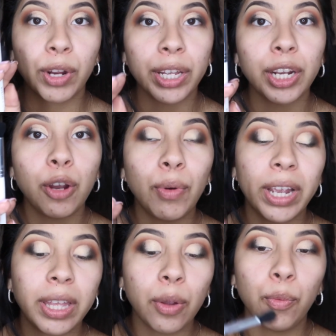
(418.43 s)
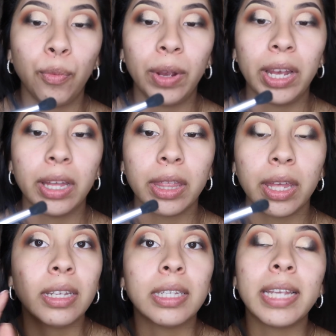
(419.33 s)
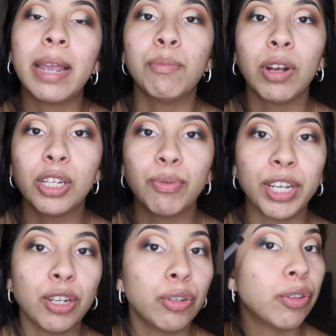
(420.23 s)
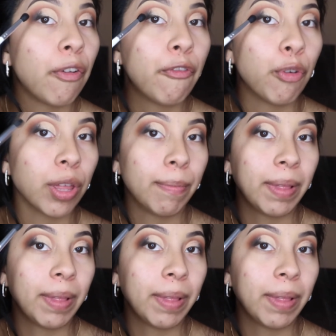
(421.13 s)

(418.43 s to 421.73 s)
we're going to go in with the same brush we used for the